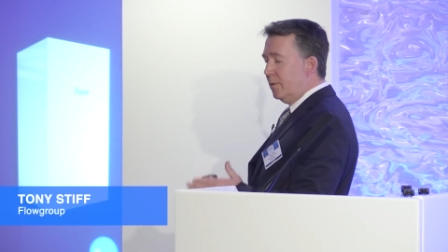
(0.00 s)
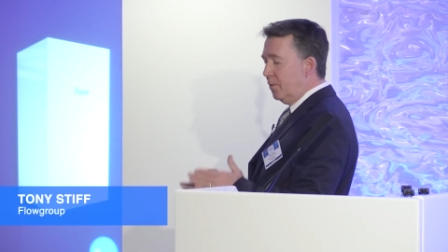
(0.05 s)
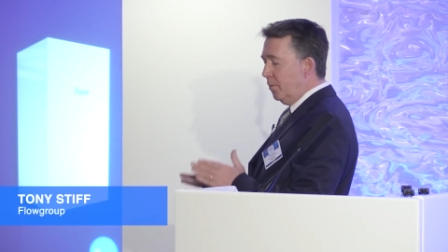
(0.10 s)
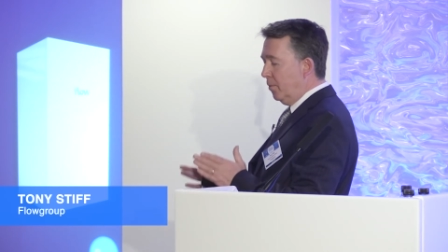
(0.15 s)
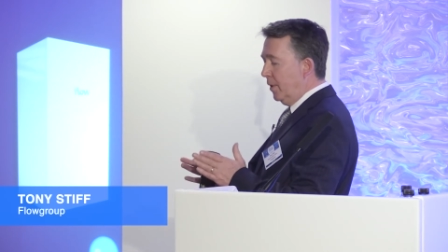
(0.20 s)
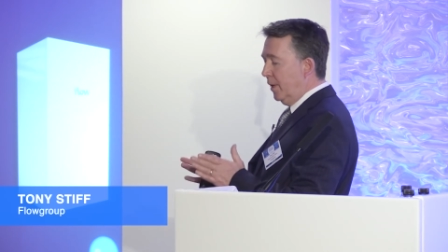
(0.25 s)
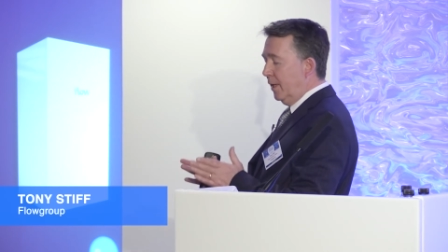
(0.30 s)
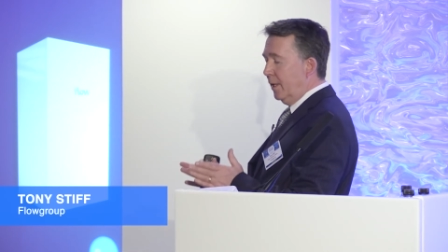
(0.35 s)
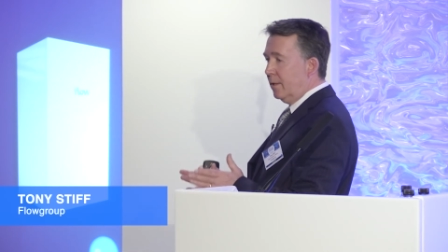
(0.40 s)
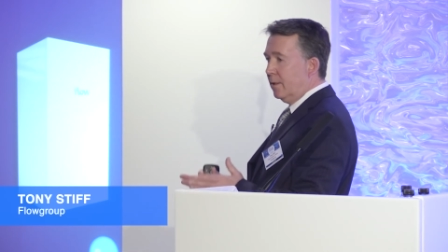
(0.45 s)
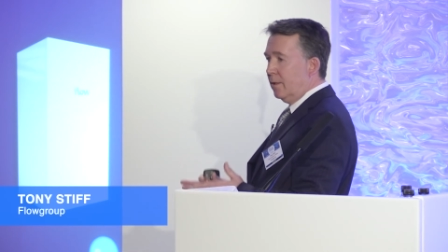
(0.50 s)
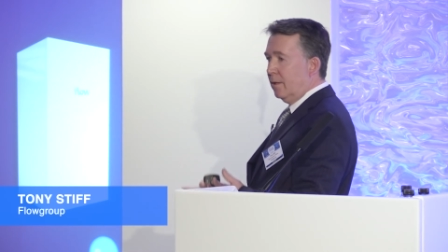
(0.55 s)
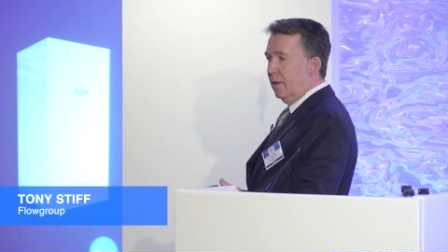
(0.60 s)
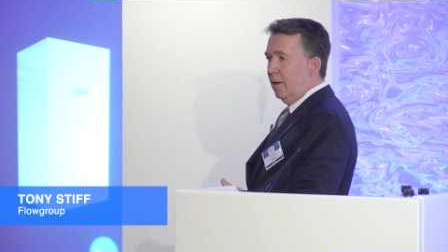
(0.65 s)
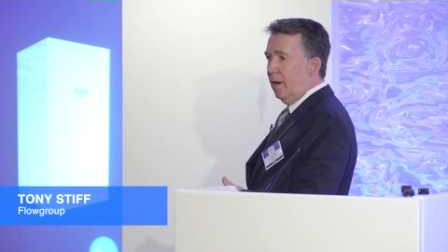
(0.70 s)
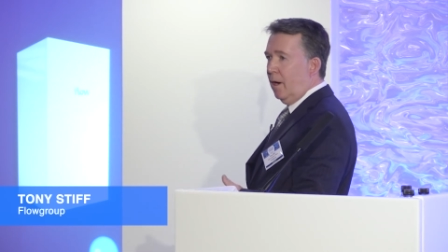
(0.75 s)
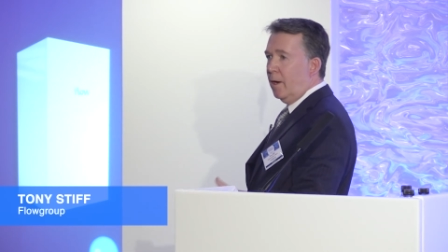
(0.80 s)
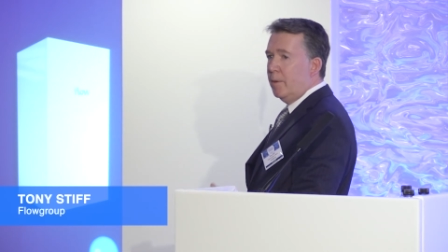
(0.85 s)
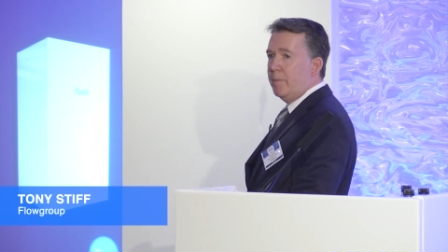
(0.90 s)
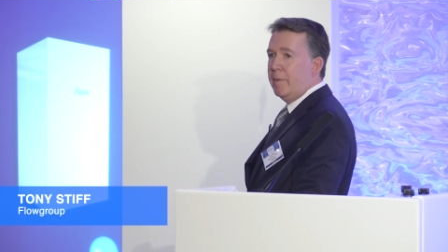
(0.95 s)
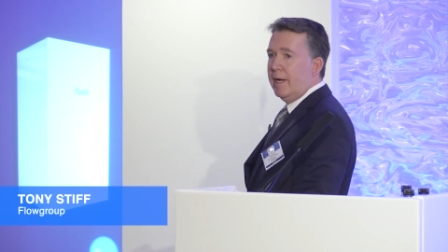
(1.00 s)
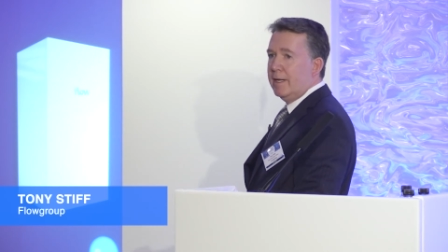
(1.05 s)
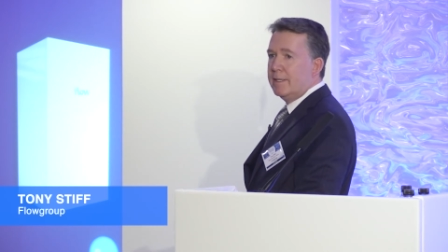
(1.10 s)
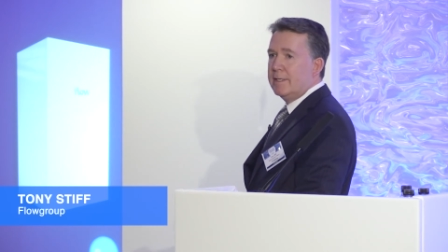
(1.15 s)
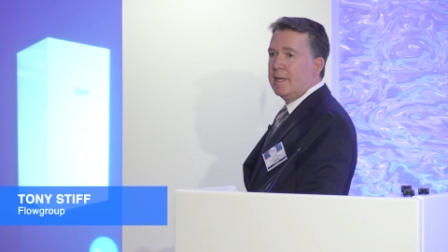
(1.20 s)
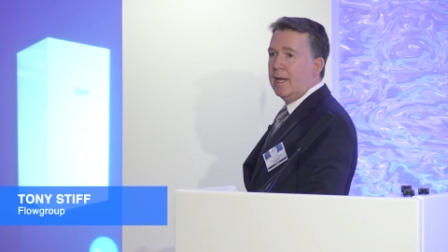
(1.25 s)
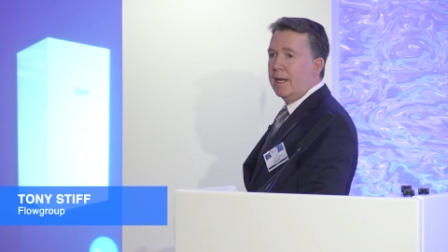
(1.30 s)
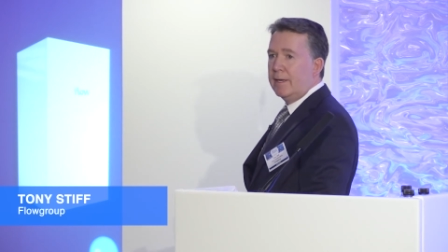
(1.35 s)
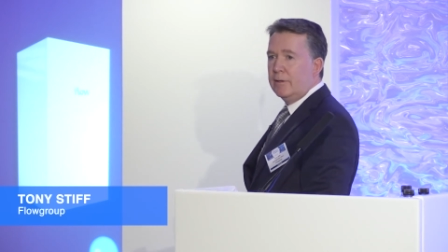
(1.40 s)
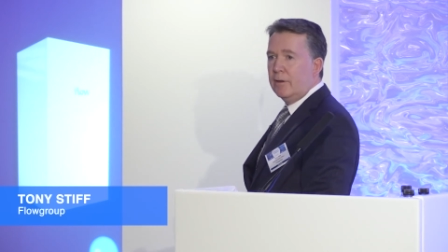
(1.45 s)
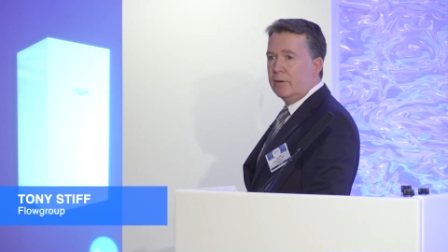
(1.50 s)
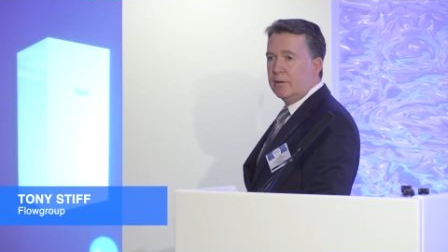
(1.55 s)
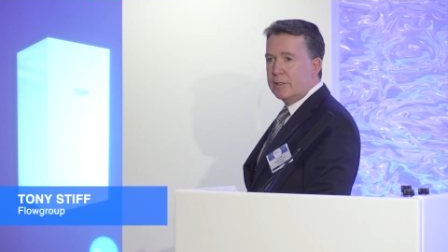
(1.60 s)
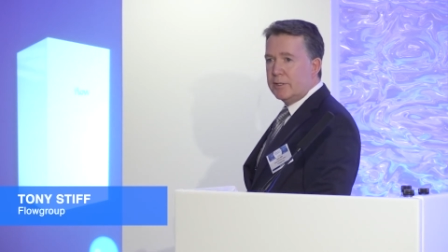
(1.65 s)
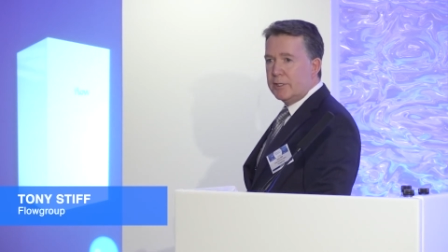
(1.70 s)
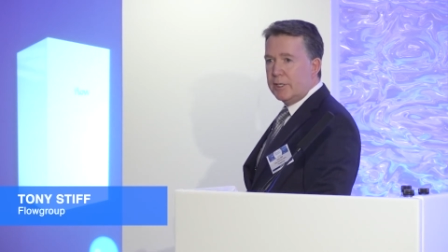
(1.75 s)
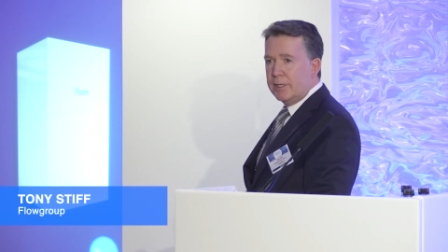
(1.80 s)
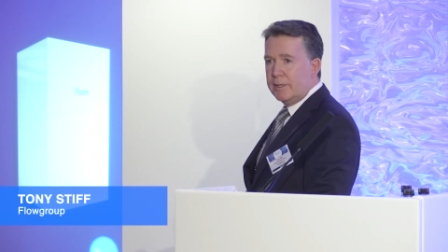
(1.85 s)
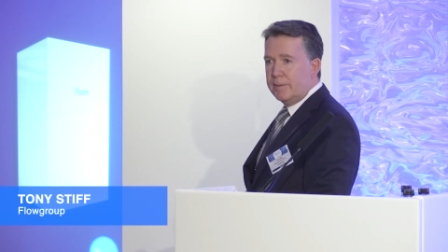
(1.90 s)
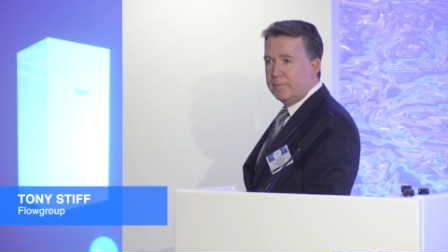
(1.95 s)
with iPad
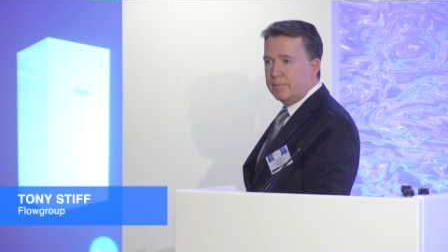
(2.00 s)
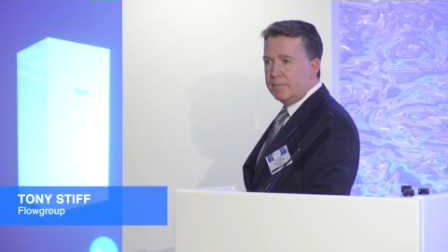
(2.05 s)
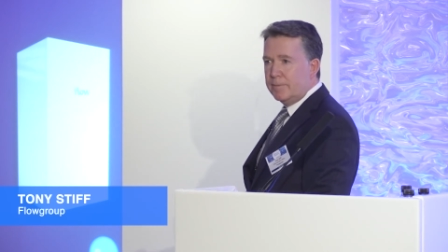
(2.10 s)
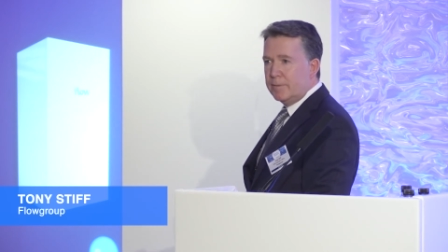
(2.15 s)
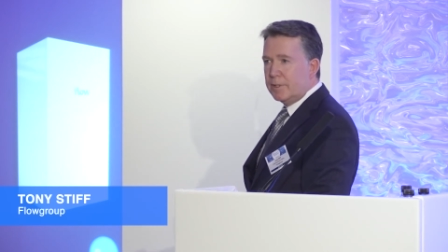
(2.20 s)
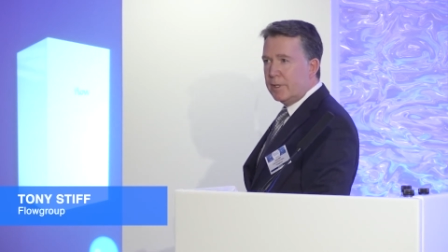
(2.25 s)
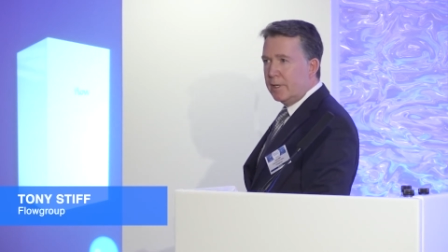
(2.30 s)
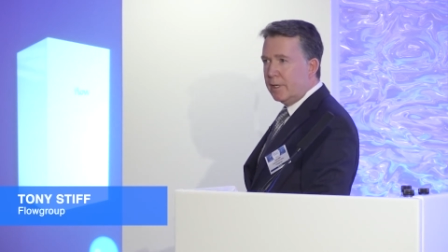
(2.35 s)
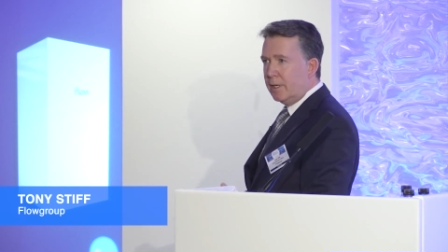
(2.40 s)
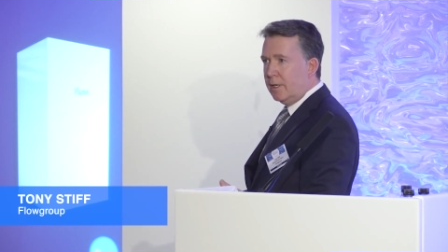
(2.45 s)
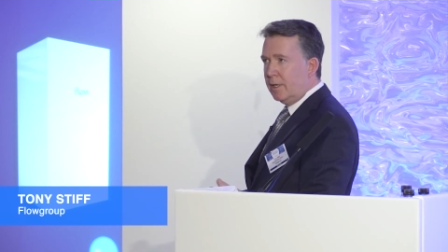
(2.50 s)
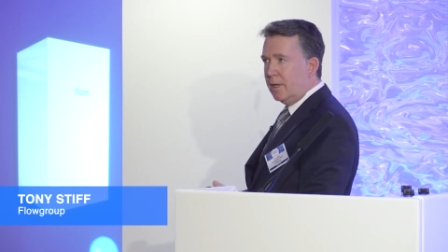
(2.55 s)
technology, so they can